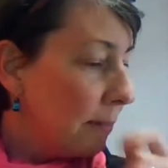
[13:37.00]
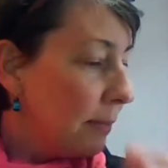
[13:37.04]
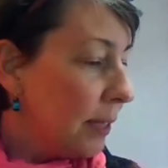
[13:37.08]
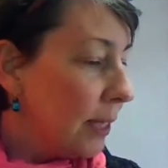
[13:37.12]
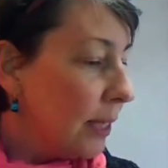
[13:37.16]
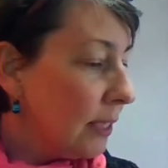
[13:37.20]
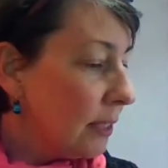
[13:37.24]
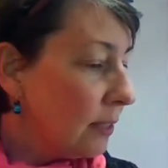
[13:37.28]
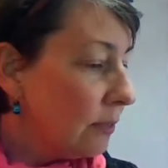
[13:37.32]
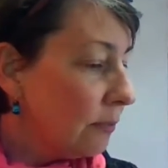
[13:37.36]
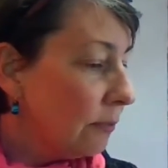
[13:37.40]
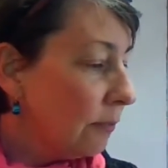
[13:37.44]

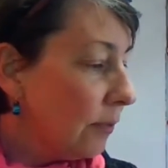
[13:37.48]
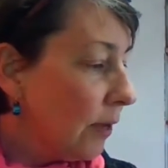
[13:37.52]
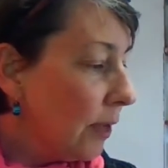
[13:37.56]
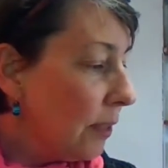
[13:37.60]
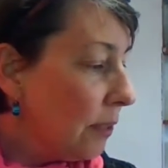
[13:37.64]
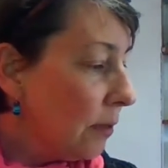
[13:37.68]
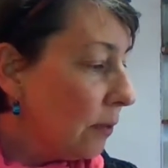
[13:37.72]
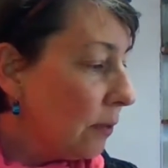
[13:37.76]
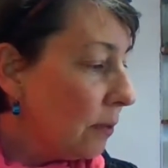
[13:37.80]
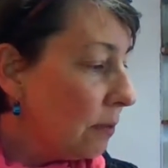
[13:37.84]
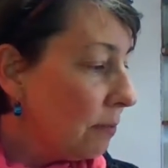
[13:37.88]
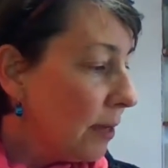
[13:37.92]
It's fun
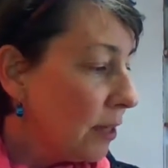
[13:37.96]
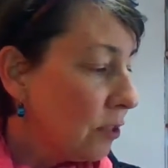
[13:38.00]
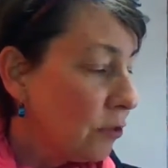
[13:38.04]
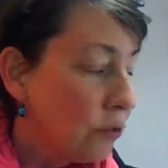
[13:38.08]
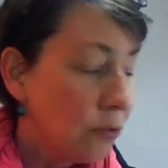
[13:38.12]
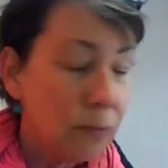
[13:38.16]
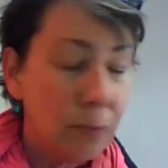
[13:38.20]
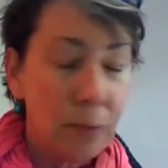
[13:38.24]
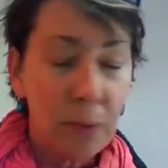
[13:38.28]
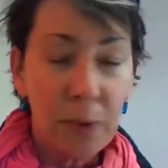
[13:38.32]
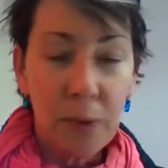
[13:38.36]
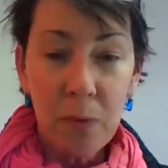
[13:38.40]
though in measure
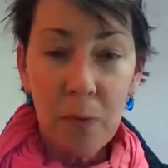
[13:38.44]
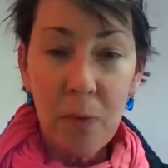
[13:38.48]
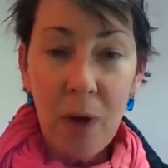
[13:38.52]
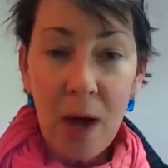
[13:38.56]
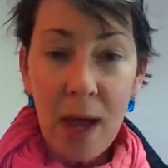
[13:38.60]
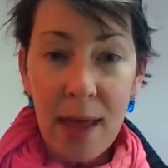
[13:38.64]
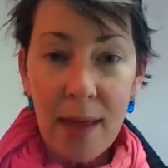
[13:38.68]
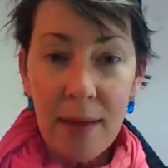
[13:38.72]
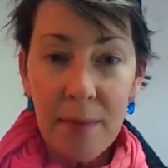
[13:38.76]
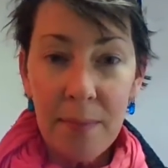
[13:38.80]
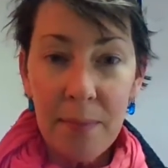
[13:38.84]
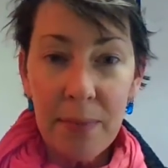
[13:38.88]

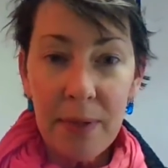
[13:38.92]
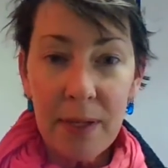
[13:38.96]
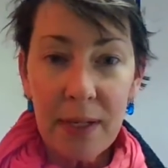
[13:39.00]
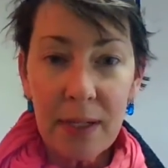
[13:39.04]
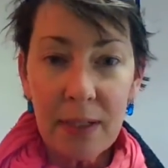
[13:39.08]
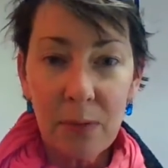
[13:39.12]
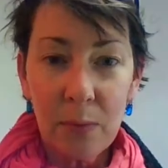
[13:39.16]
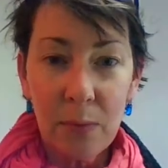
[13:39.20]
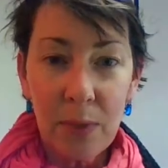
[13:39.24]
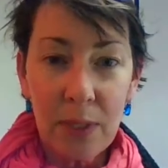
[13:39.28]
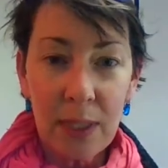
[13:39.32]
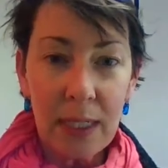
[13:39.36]
41
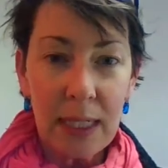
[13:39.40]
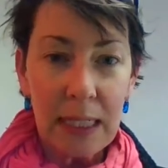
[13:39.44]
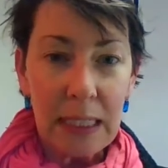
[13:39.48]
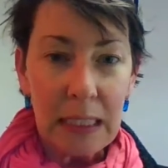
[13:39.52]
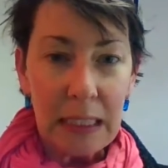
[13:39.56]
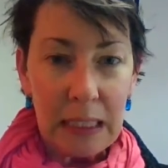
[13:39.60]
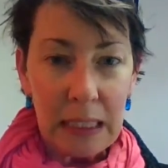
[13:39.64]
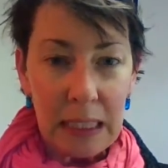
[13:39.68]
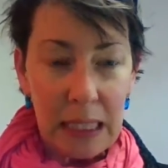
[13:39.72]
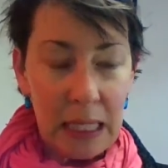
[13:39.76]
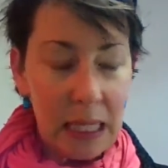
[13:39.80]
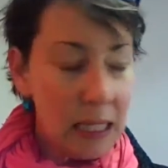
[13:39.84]
because we can at
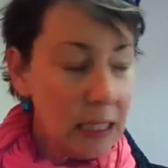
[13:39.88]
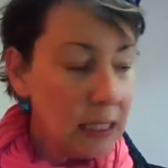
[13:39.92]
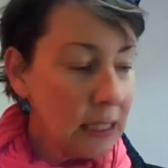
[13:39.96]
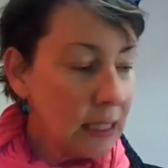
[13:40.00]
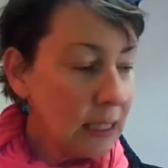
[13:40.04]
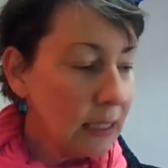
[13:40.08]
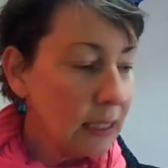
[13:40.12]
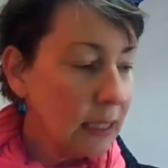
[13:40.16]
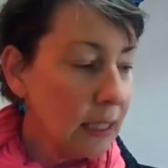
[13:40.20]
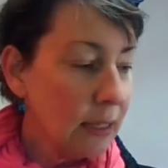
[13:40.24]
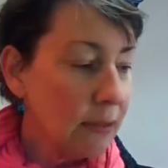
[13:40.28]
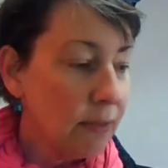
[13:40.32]

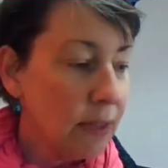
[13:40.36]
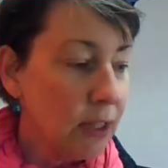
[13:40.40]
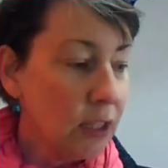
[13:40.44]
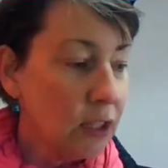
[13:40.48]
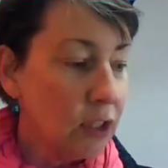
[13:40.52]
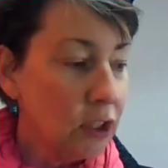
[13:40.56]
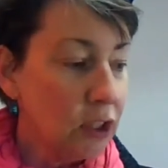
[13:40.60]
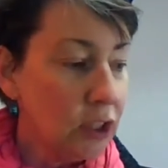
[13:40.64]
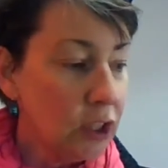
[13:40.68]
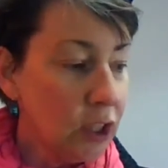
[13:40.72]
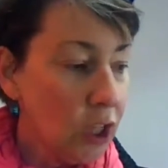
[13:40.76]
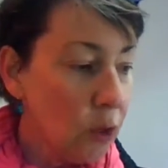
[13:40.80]
least give the
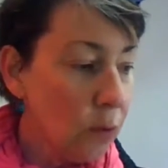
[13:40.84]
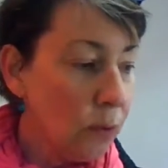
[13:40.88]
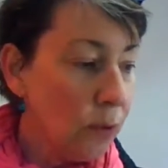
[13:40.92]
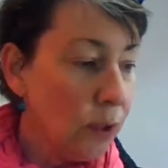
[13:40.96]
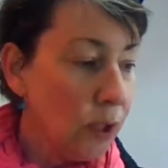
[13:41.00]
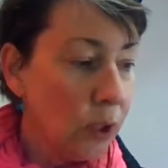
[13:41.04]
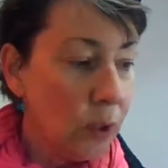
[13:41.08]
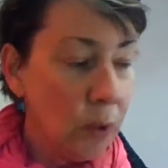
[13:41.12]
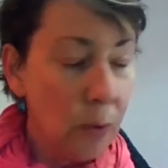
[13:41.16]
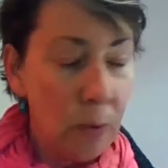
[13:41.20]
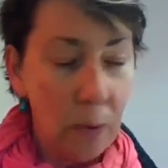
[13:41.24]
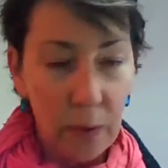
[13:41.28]
lower
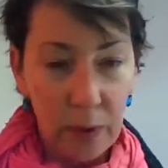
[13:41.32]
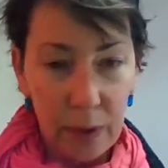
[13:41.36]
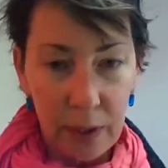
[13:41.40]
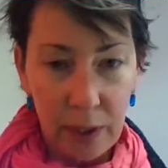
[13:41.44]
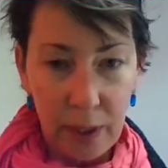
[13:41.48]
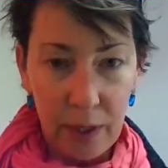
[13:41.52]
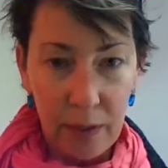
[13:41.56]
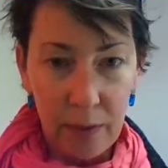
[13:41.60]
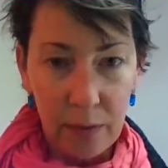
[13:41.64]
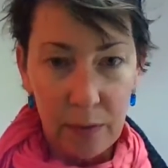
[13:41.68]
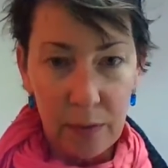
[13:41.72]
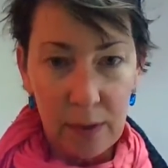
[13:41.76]
quarter
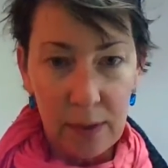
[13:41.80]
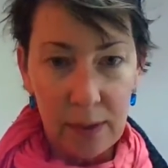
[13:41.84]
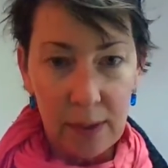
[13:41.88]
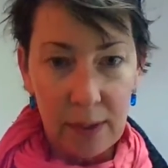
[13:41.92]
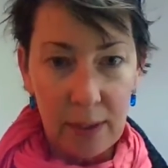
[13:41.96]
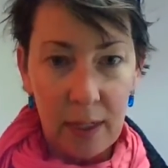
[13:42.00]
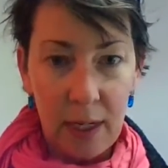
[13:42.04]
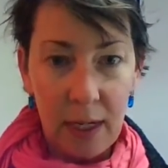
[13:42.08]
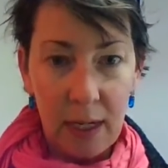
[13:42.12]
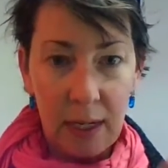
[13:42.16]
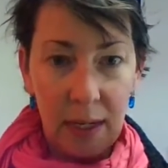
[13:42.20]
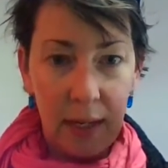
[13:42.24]
notes
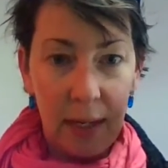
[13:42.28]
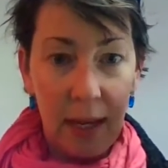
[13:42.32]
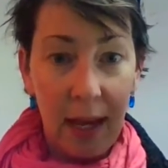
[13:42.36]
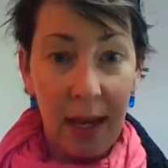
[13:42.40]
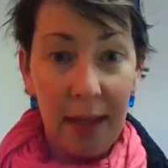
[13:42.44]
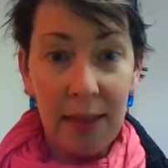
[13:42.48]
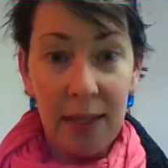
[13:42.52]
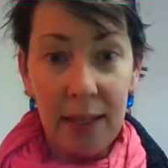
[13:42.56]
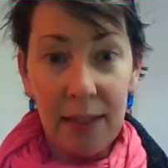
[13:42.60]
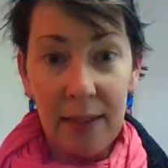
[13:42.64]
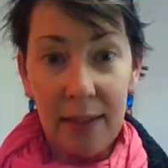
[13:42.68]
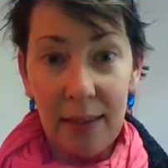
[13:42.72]
and
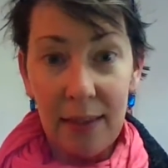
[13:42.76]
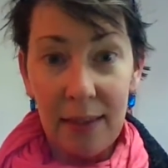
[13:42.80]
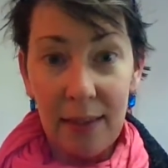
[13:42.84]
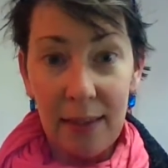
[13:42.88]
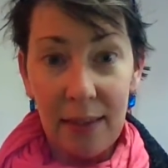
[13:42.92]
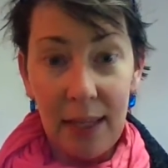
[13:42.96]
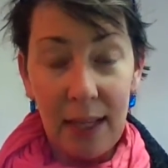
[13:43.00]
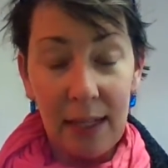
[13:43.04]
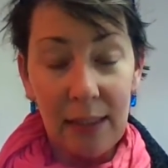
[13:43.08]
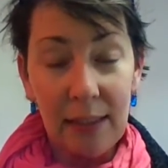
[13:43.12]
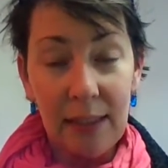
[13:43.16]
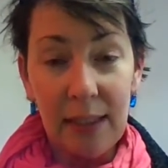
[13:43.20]
then
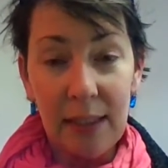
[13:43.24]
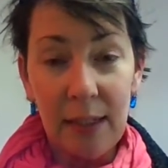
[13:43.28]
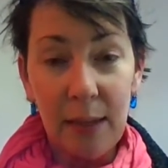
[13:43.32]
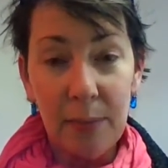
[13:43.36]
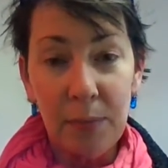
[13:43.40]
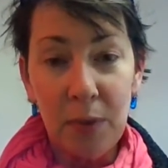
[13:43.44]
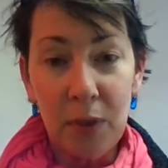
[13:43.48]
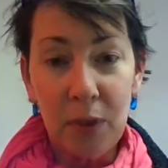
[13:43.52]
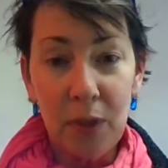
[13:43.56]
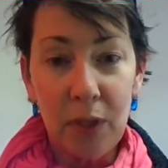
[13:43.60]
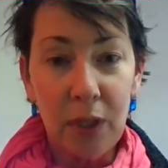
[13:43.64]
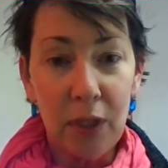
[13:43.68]
that lead up
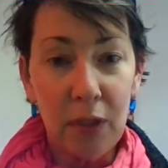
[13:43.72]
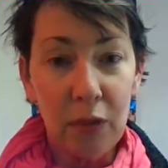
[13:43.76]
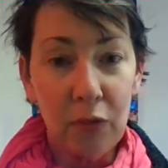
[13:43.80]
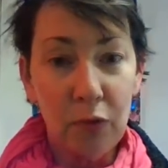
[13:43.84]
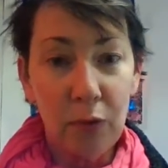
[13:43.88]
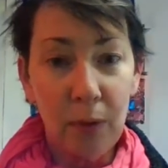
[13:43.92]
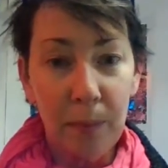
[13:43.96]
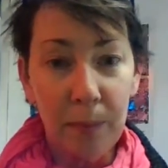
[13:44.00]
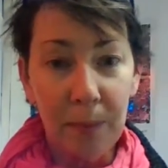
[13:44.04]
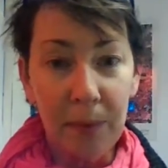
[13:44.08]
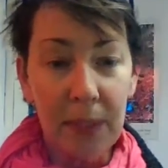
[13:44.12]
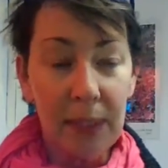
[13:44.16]
to the
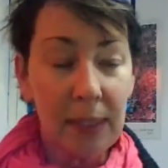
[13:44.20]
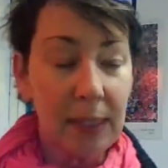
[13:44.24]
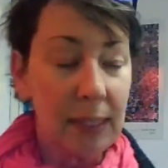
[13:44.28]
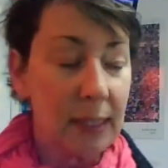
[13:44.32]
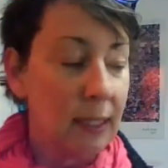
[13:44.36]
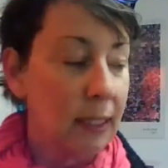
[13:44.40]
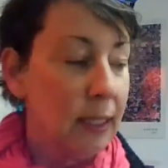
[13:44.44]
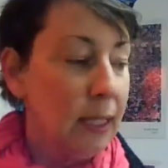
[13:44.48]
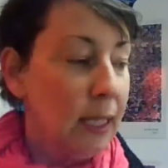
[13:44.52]
triplets.